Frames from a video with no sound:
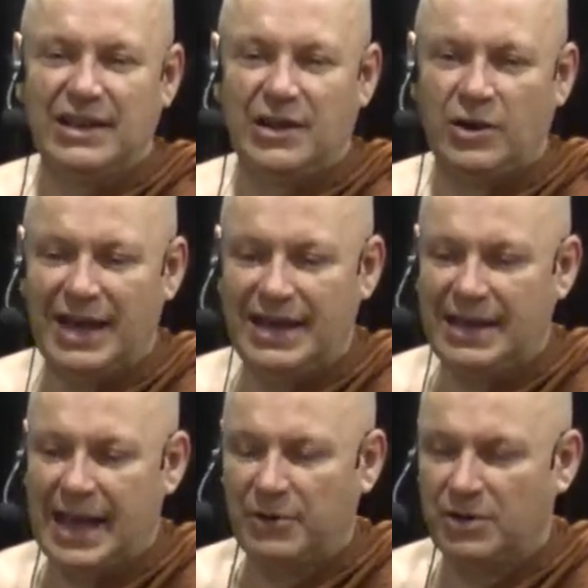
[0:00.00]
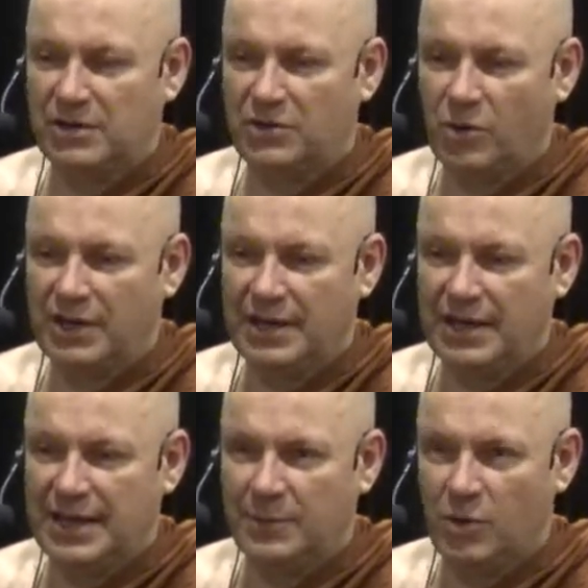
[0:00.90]
Okay, I'm not going to talk
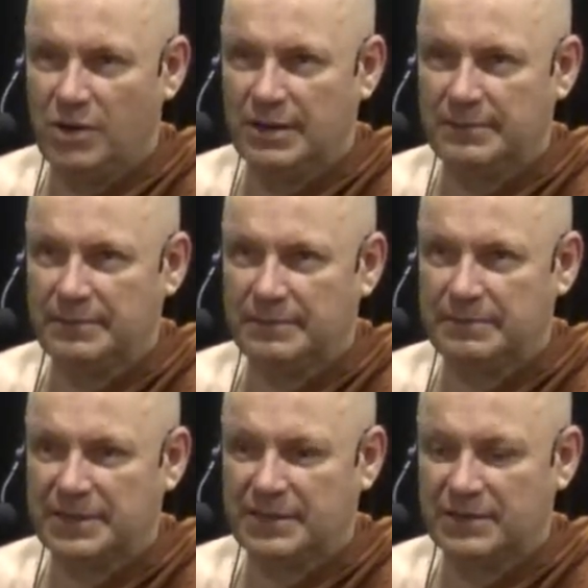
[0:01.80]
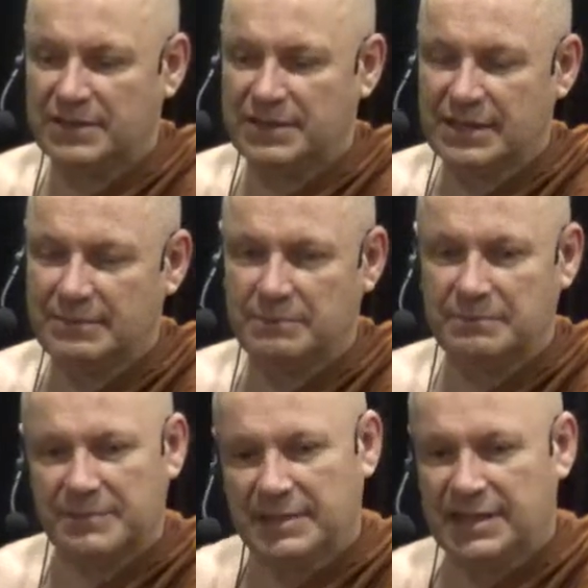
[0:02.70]
anymore because uh,
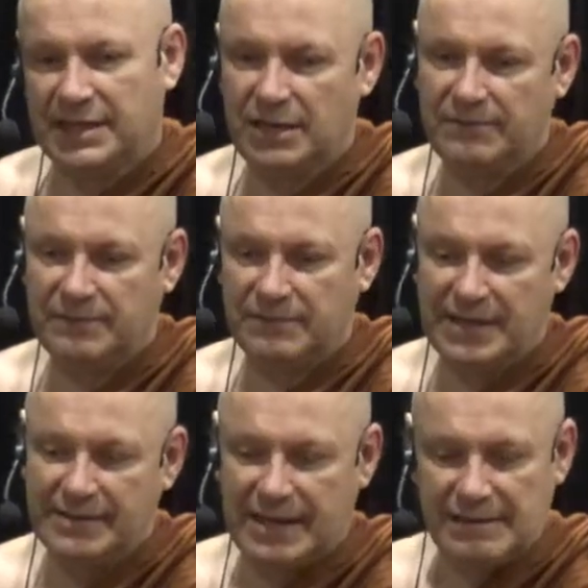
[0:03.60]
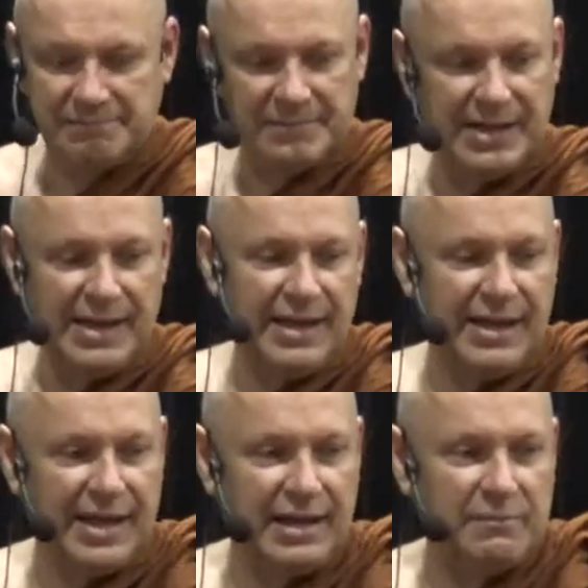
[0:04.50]
enough, yeah,
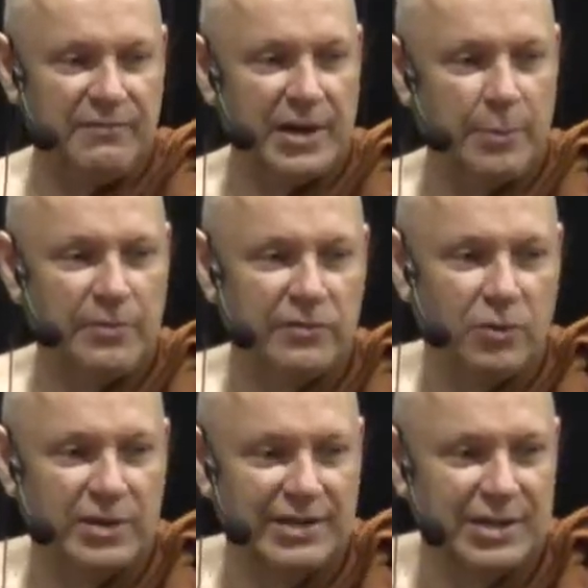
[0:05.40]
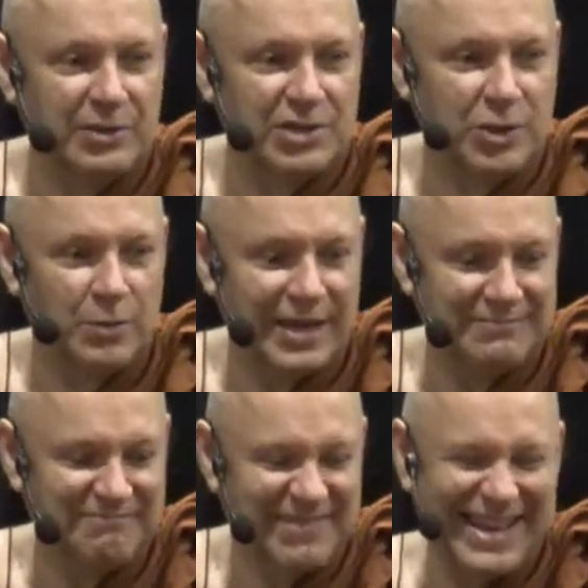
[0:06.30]
I, am fed up of talking, so I'm going to stop
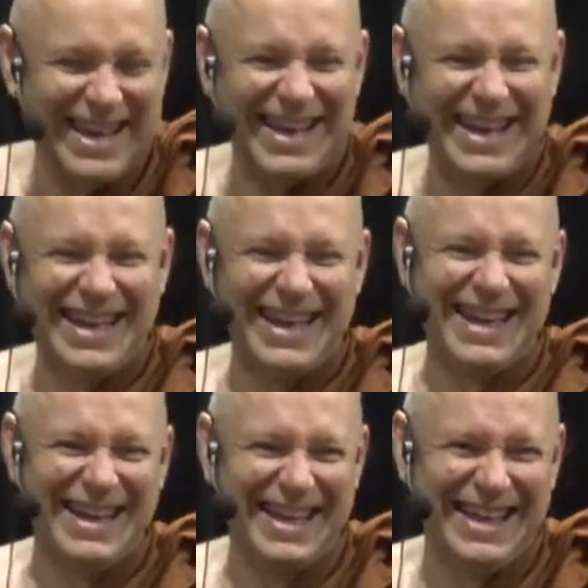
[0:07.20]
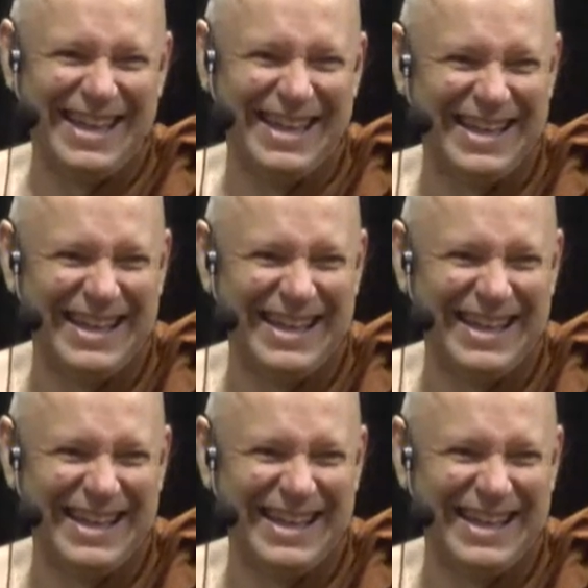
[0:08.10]
there.